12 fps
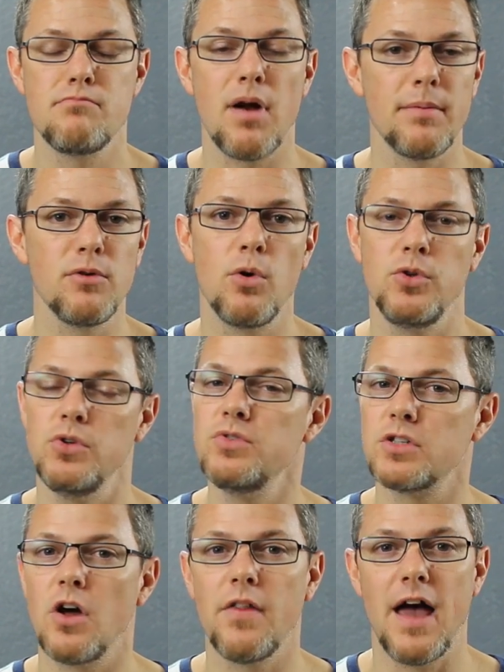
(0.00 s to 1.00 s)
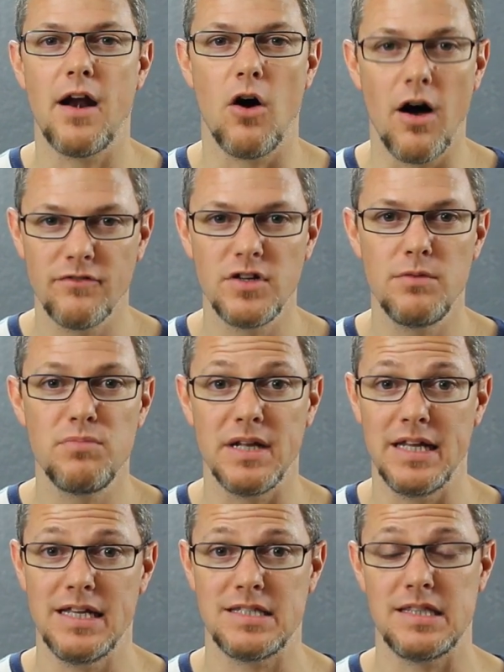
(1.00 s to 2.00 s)
Probably won't use it all that often,
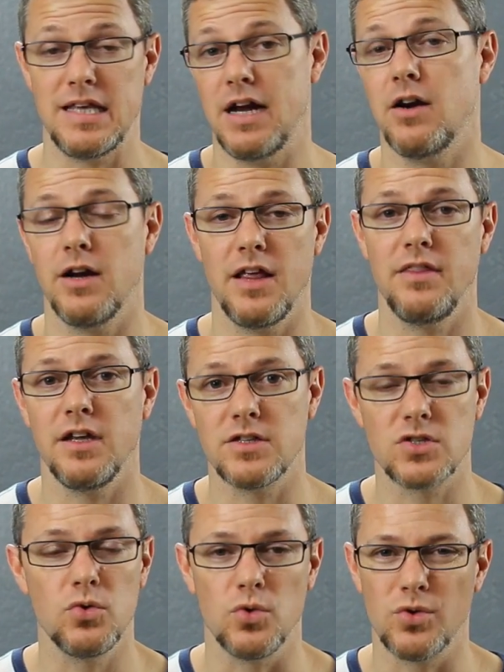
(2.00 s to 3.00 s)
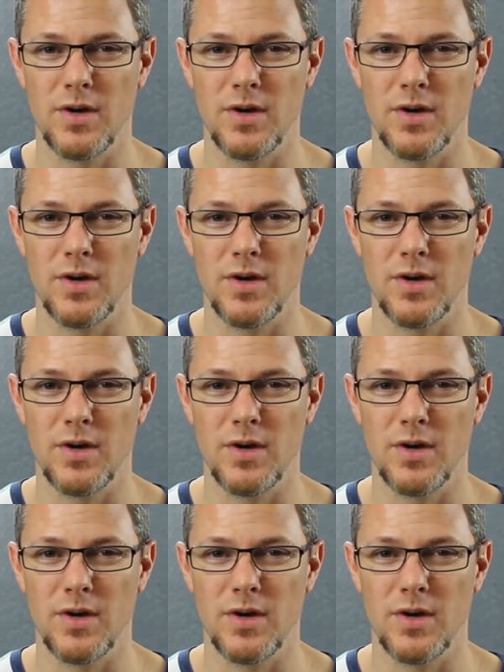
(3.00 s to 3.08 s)
but it's there, and I think it's cool.